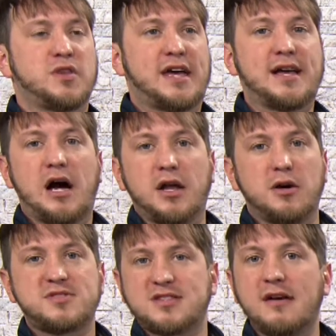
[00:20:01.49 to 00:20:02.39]
they got
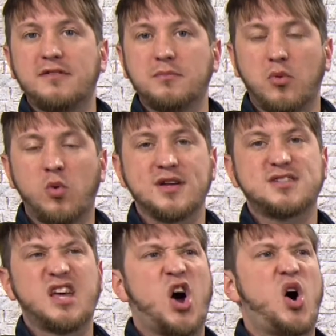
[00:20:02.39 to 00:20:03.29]
up 7 points.
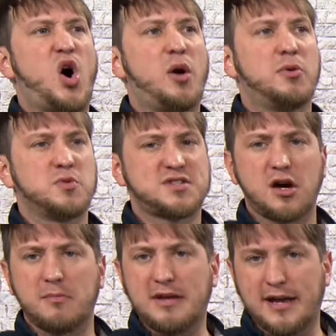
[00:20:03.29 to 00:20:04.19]
Auburn was
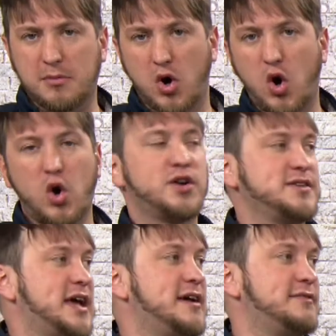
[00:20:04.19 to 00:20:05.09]
coming at them hard and
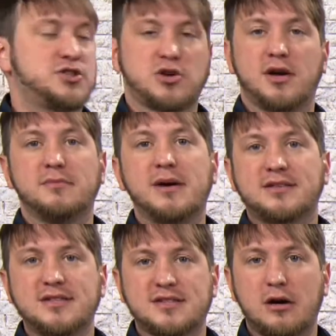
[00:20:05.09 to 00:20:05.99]
heavy trying to make
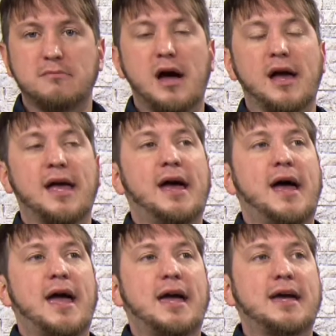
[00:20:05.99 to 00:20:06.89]
this comeback.
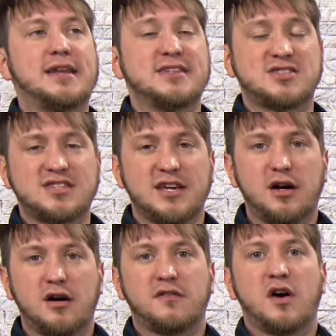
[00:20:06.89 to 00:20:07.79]
And instead
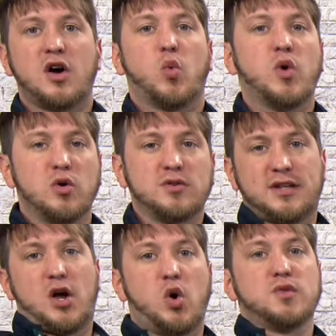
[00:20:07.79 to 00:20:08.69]
of wilting
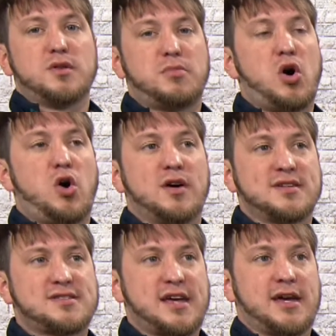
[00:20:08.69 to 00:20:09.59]
and holding the ball
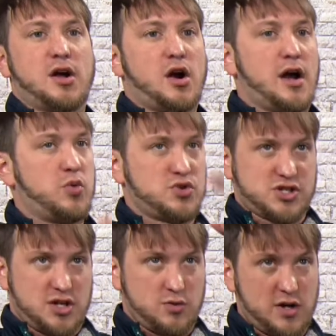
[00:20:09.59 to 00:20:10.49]
and saying, all right, we're just
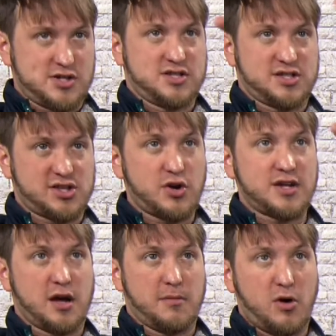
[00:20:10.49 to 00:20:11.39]
going to watch this 30
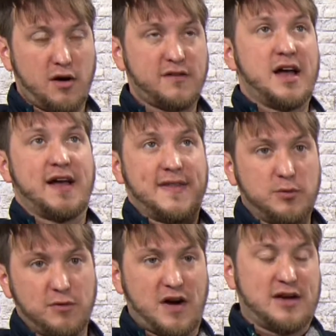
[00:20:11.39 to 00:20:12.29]
come off, and then
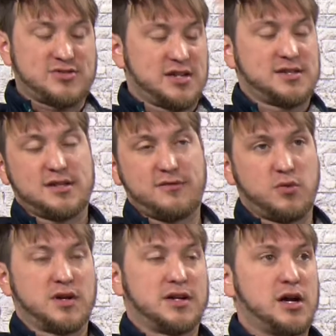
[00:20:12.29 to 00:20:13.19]
with 5 seconds left,
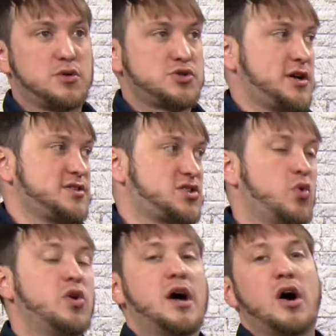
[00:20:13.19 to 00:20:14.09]
we're going to go try to
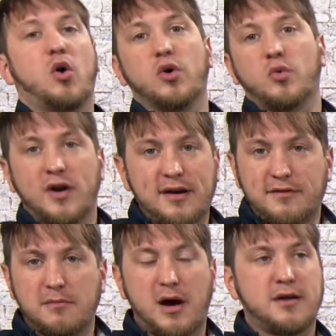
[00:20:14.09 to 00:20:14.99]
score, or whatever
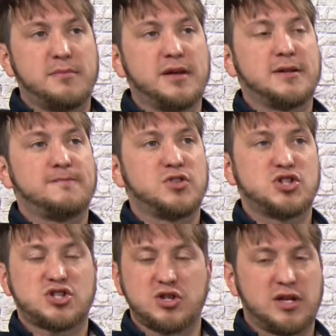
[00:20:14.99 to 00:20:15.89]
it might have been,
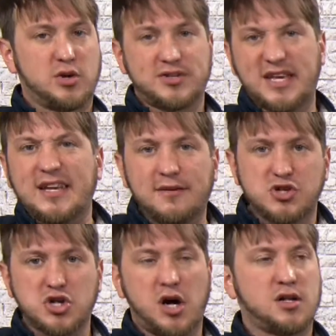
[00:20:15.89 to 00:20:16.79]
just, at the end of a
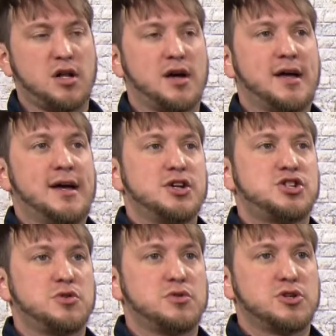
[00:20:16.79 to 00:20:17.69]
shot clock,
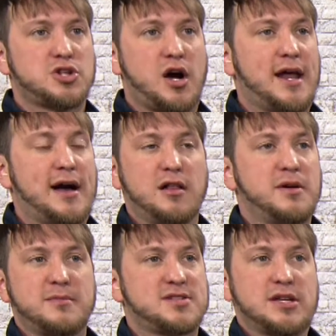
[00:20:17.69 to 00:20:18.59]
shooting a shot,
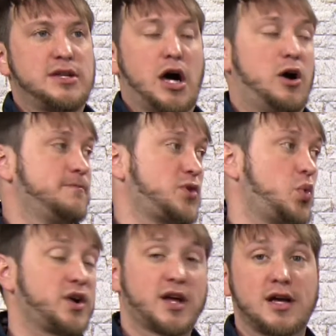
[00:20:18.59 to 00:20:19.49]
Alabama said, no,
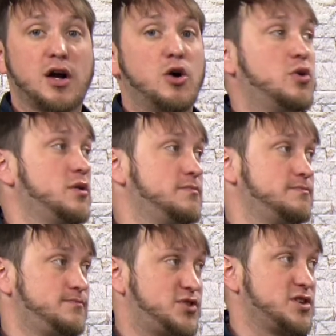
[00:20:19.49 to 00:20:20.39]
we're going to go
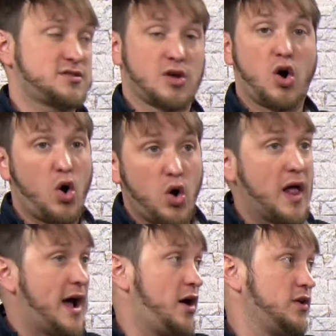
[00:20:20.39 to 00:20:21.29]
just all
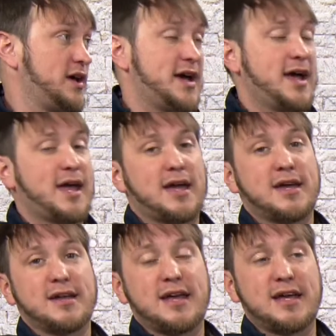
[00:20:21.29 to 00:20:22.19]
out,
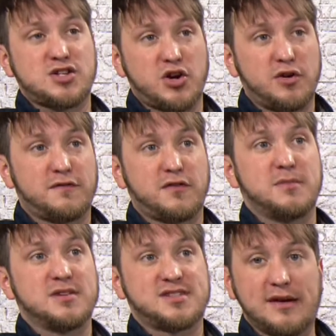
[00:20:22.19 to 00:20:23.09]
and it turned from
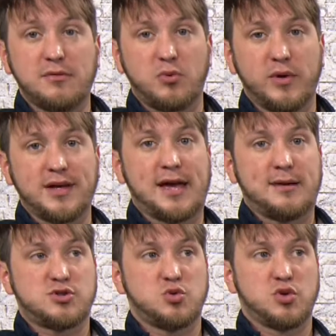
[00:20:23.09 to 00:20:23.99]
a 7-point
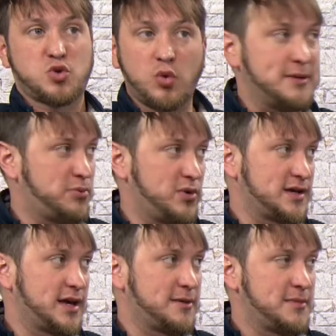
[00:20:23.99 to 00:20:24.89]
game to a 20-point
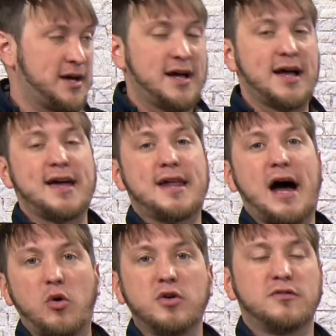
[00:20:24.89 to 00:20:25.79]
game. And I
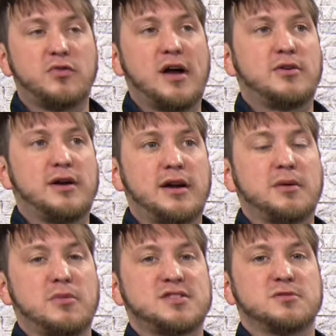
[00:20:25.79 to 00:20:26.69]
would have rather Eric
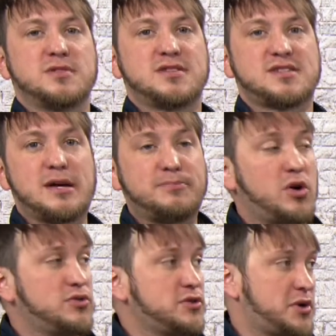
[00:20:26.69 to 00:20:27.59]
Musselman stepped
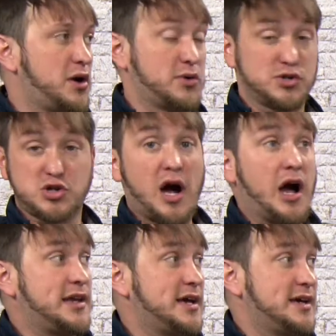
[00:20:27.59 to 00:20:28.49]
on the throat or
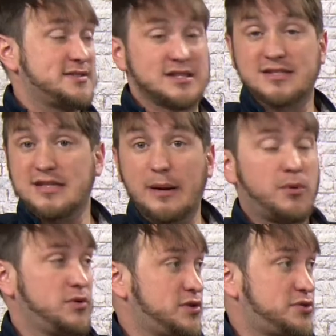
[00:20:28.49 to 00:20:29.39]
tried to step
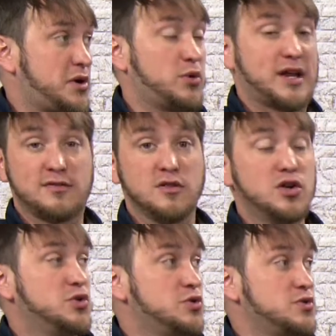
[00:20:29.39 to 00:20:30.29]
on the throat and
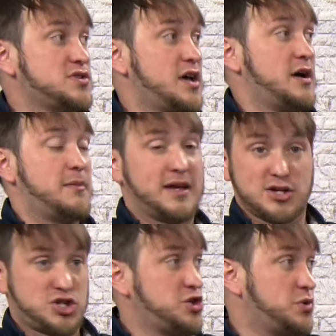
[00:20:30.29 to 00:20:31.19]
lose in a
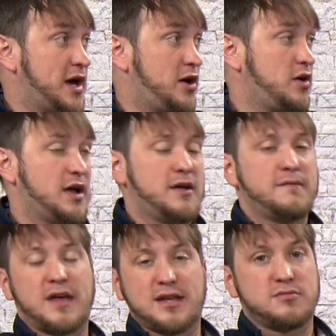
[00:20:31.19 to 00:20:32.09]
shootout
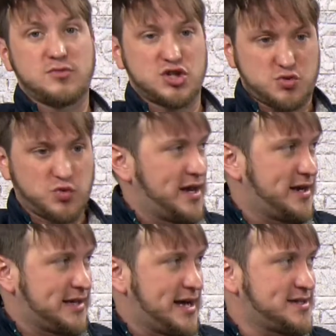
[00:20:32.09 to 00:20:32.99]
and just run out
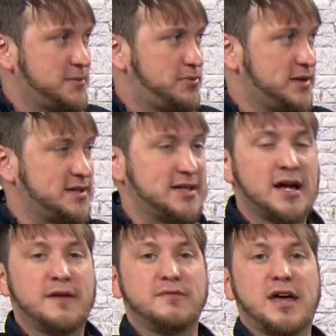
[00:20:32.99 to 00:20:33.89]
of gas completely
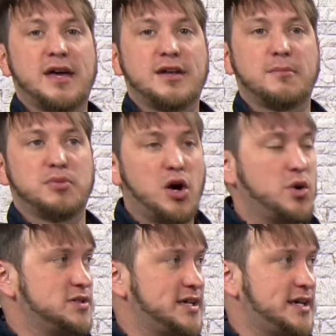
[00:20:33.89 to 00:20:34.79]
than blow
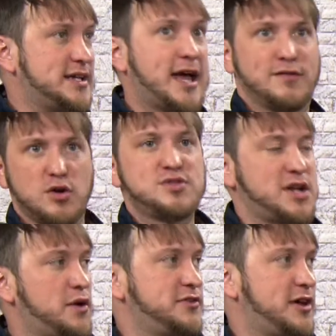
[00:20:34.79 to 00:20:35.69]
a lead and lose in
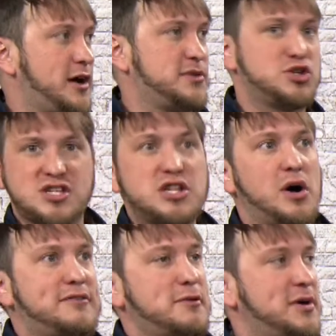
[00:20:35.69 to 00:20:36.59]
overtime. You still
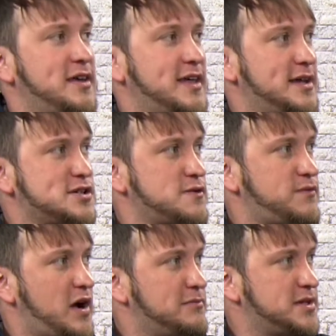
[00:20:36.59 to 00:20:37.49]
have to play that extra
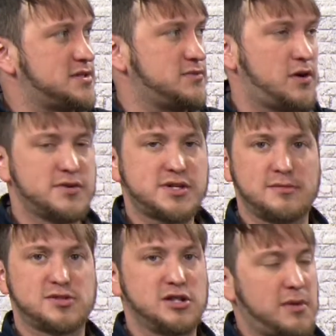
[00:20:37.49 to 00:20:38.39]
5 minutes of overtime,
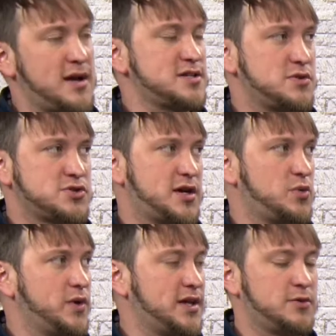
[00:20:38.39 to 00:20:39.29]
so you might as well try to
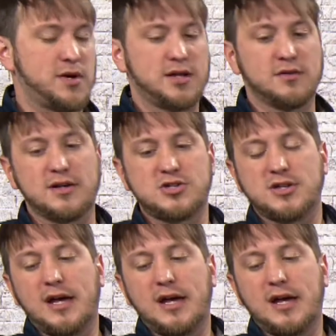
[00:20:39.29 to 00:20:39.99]
win it in regulation.